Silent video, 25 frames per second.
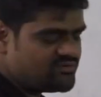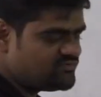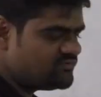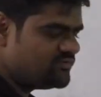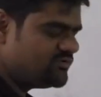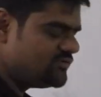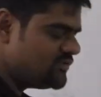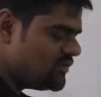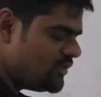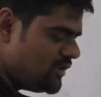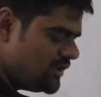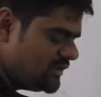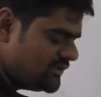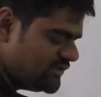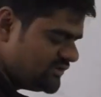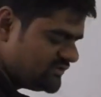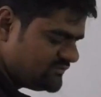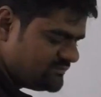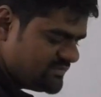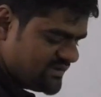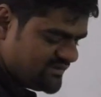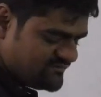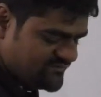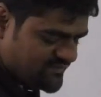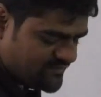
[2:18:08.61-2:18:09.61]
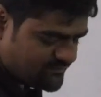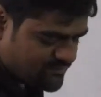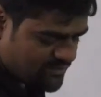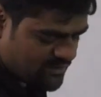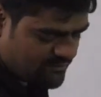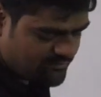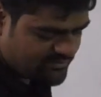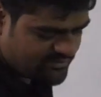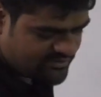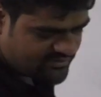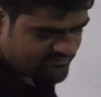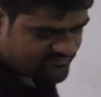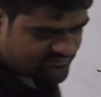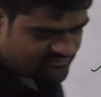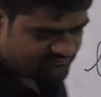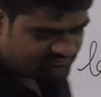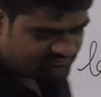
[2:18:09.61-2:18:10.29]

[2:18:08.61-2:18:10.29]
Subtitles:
So all those basic properties of